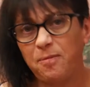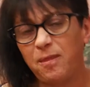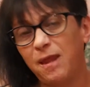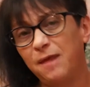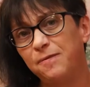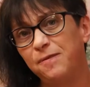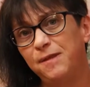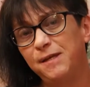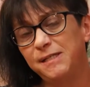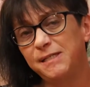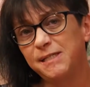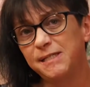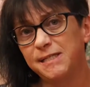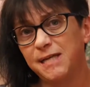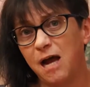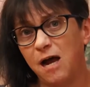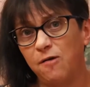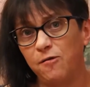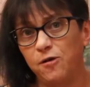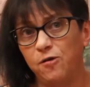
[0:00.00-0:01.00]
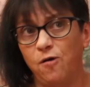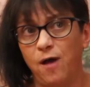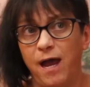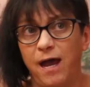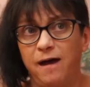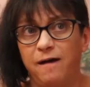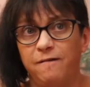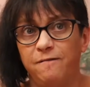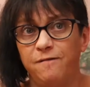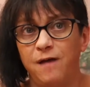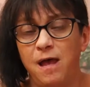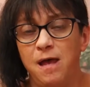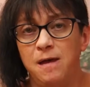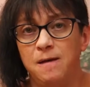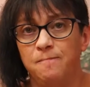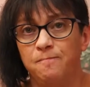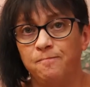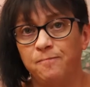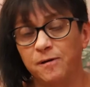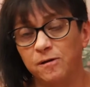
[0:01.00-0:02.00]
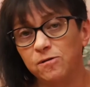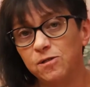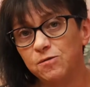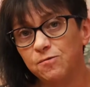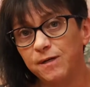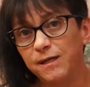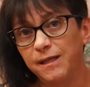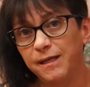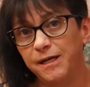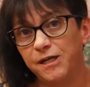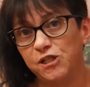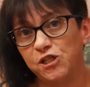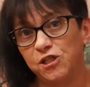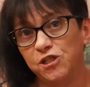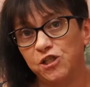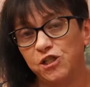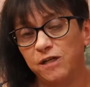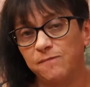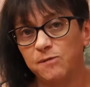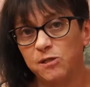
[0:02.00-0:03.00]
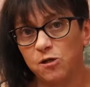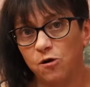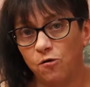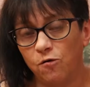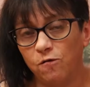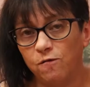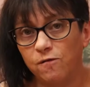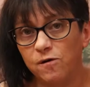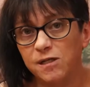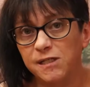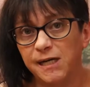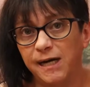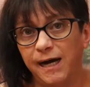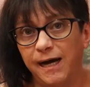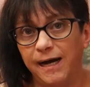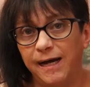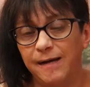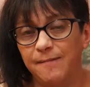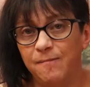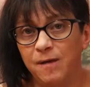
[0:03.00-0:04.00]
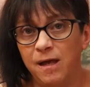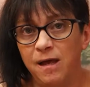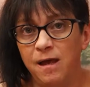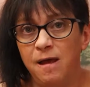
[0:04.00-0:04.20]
And this is how you have built relationships over time